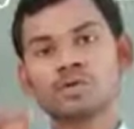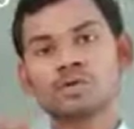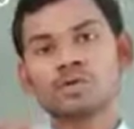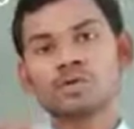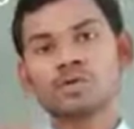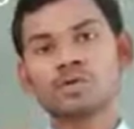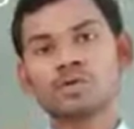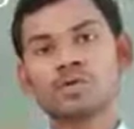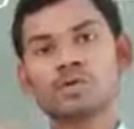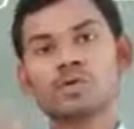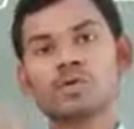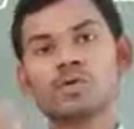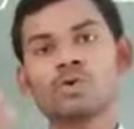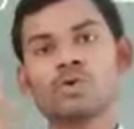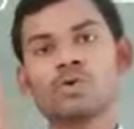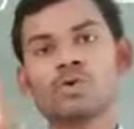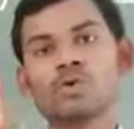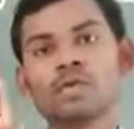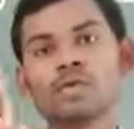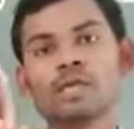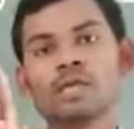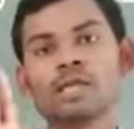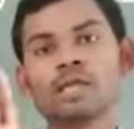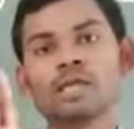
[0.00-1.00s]

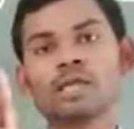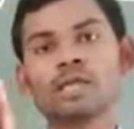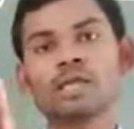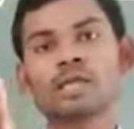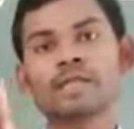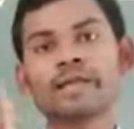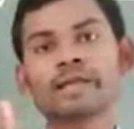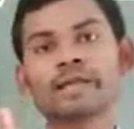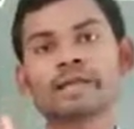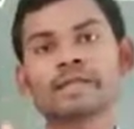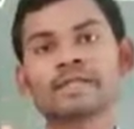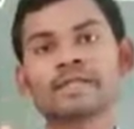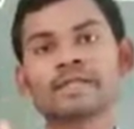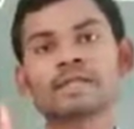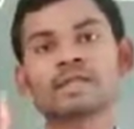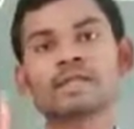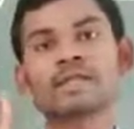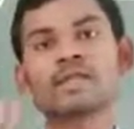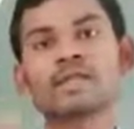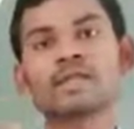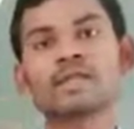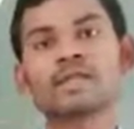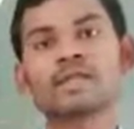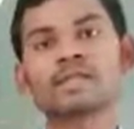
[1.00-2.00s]
show only its
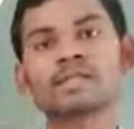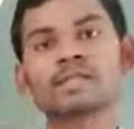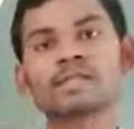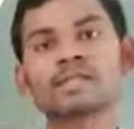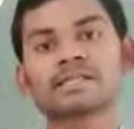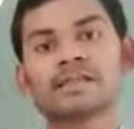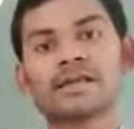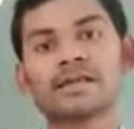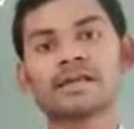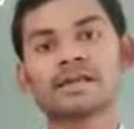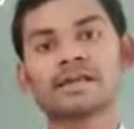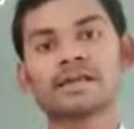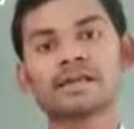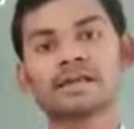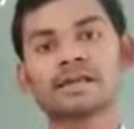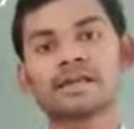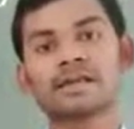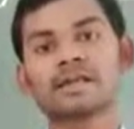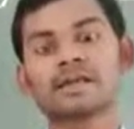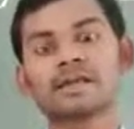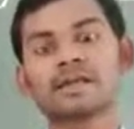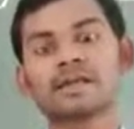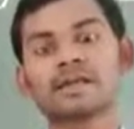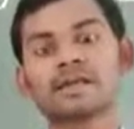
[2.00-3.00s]
3
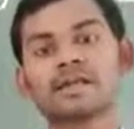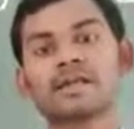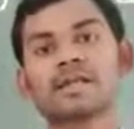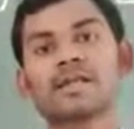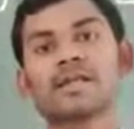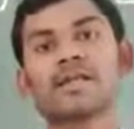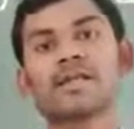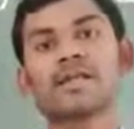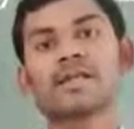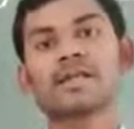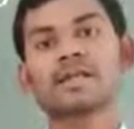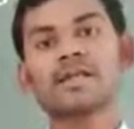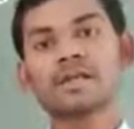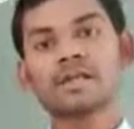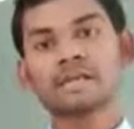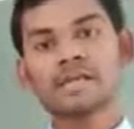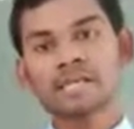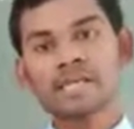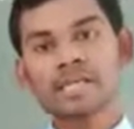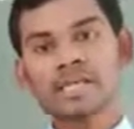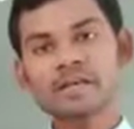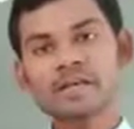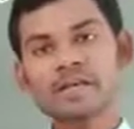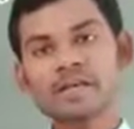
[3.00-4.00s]
sides. If
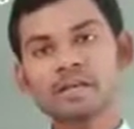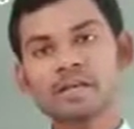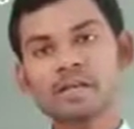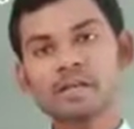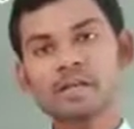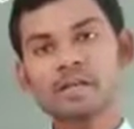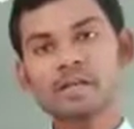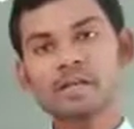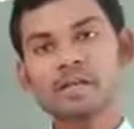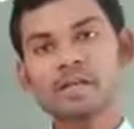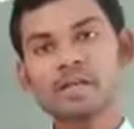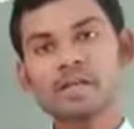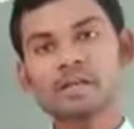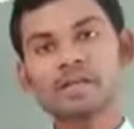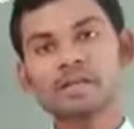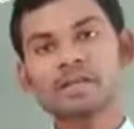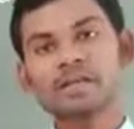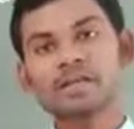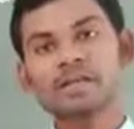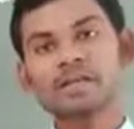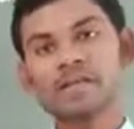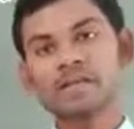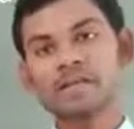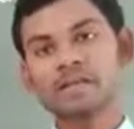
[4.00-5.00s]

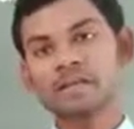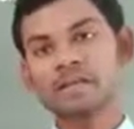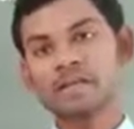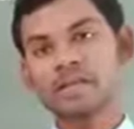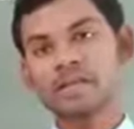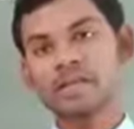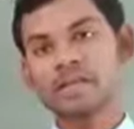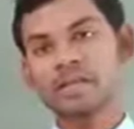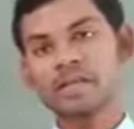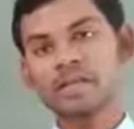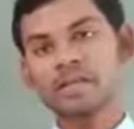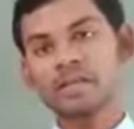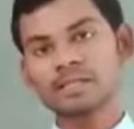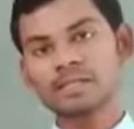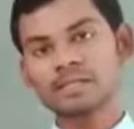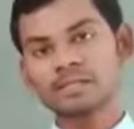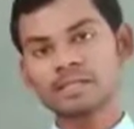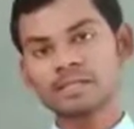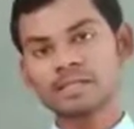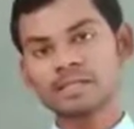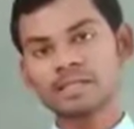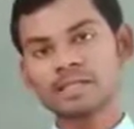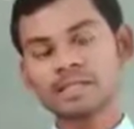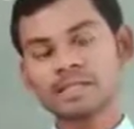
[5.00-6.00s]
equal, then we can
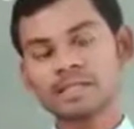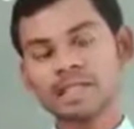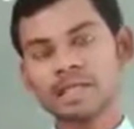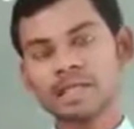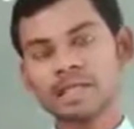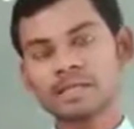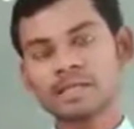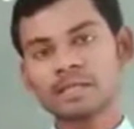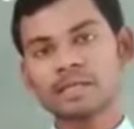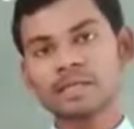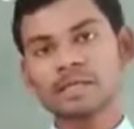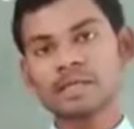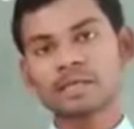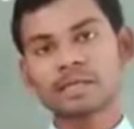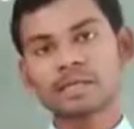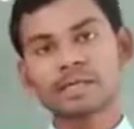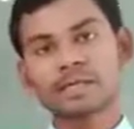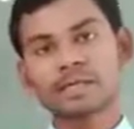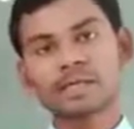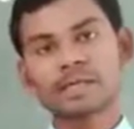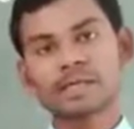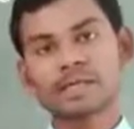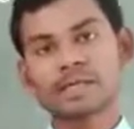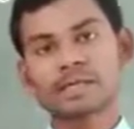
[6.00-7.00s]
say that
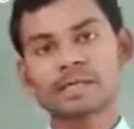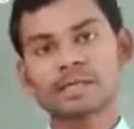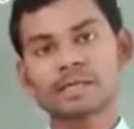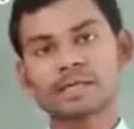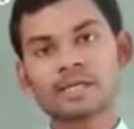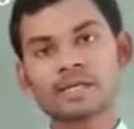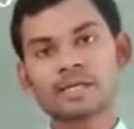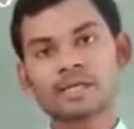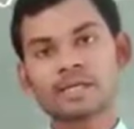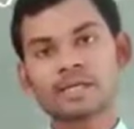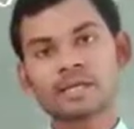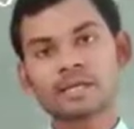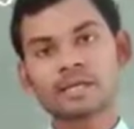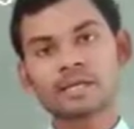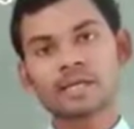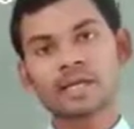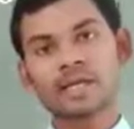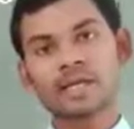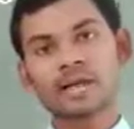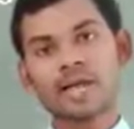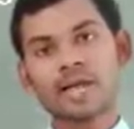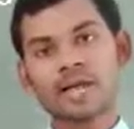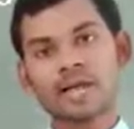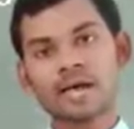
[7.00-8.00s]
the triangles
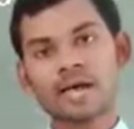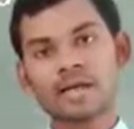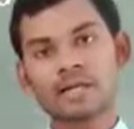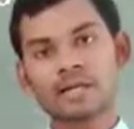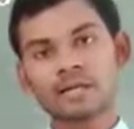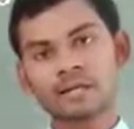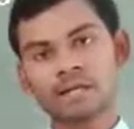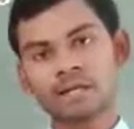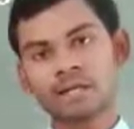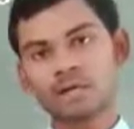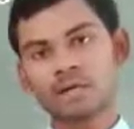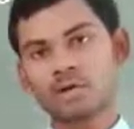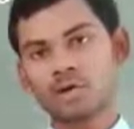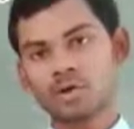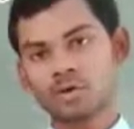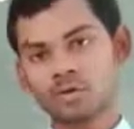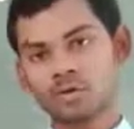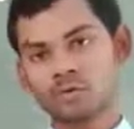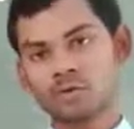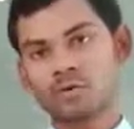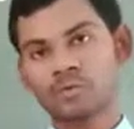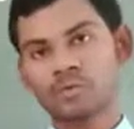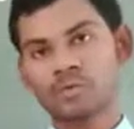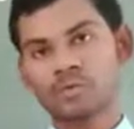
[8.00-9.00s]
are
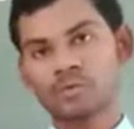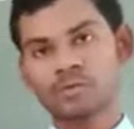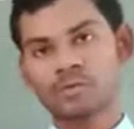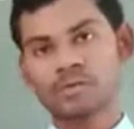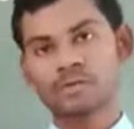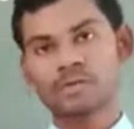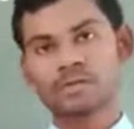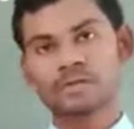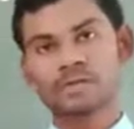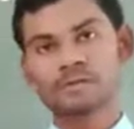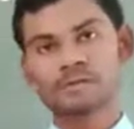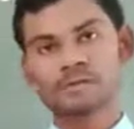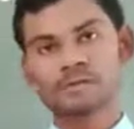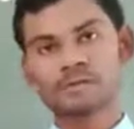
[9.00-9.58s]
congruent.